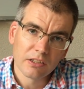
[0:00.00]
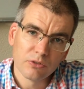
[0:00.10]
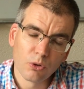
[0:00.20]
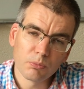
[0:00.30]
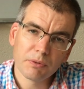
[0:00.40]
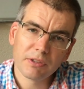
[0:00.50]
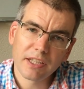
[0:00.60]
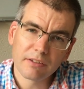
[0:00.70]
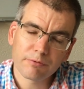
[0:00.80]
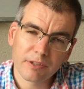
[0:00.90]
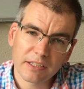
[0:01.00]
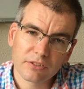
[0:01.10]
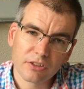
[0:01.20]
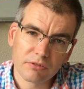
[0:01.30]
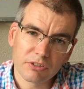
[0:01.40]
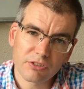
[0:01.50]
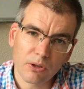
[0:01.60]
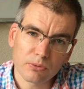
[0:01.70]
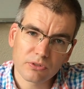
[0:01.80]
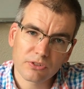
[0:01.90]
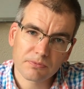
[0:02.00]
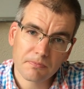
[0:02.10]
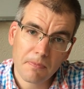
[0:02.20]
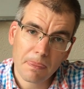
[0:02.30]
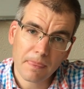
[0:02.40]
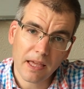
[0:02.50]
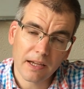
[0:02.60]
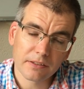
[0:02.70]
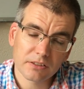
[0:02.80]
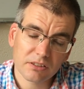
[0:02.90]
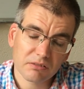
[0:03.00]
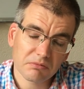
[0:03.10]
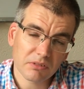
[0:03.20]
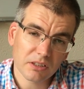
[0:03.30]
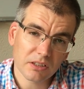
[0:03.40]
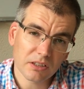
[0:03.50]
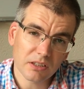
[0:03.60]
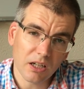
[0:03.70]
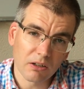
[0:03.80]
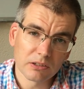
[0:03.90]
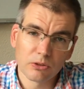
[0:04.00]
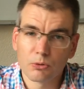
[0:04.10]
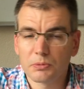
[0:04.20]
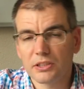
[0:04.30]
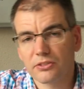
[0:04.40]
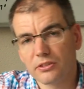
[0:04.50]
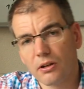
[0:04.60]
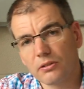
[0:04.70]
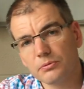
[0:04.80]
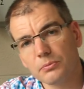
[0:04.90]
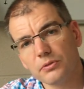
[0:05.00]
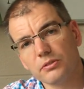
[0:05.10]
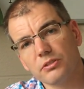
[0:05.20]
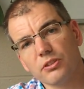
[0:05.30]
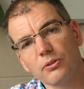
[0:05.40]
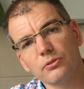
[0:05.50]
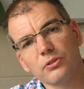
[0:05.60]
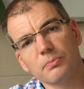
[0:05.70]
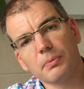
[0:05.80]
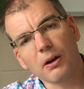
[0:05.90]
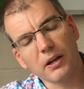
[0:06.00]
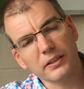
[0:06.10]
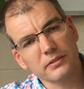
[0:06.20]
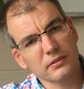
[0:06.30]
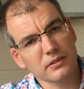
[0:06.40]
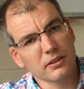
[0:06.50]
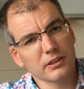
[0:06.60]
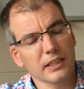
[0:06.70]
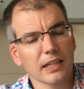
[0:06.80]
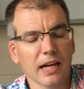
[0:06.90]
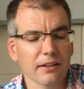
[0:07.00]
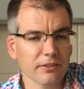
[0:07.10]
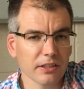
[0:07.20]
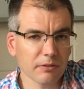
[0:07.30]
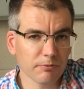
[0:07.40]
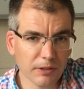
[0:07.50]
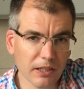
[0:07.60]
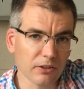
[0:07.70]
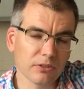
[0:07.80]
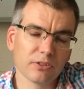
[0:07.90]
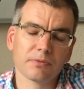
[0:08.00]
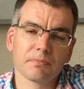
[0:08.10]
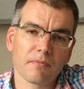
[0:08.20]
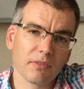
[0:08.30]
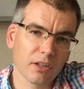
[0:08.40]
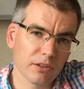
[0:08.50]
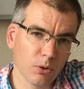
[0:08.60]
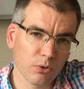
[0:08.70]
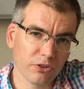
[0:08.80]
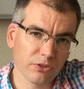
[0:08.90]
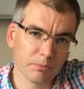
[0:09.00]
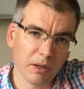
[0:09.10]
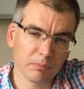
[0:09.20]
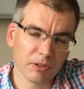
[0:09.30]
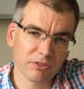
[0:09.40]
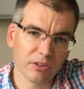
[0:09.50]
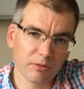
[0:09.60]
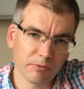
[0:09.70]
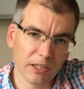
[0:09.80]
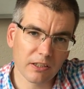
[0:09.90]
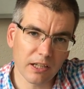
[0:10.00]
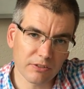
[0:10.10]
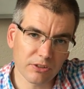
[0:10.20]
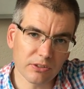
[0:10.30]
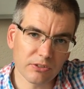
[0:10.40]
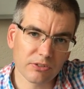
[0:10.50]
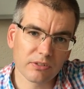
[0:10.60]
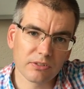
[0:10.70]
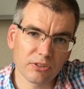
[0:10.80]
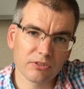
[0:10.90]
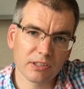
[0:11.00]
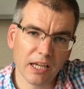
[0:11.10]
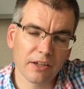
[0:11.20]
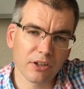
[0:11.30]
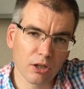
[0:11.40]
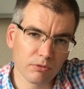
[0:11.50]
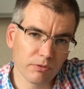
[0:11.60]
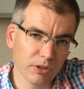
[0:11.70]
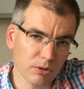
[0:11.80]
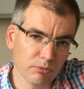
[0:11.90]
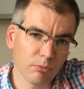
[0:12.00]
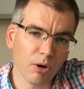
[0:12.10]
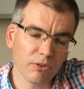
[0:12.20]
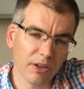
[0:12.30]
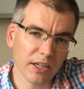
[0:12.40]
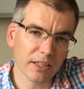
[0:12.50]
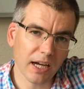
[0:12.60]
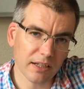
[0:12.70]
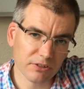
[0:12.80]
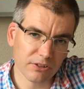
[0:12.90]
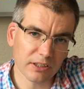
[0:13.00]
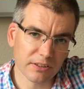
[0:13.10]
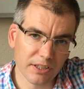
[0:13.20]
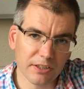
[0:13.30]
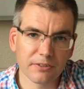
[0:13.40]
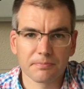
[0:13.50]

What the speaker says: Normally we then flick to the results, and I'll normally start the results by looking at the figures that the authors have published and the figure legends, just to get an overview of what they actually did.